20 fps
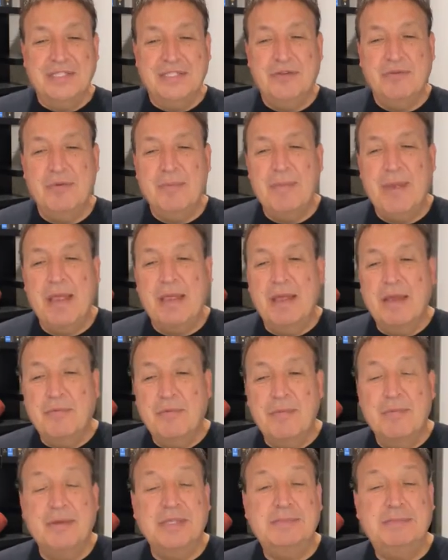See, we may
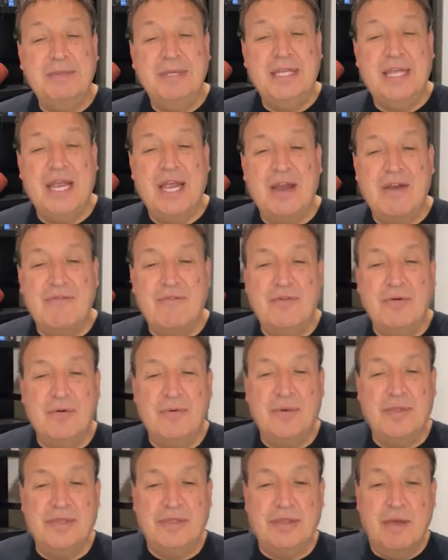we must be
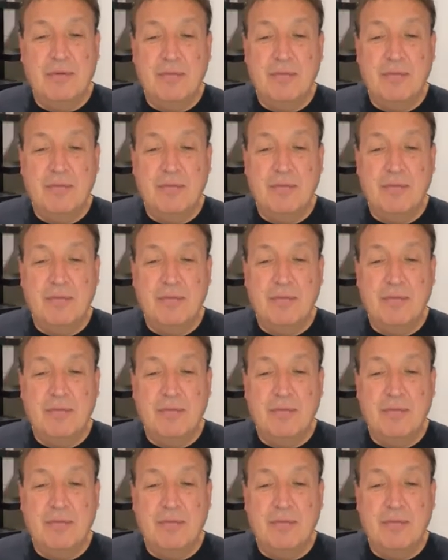careful with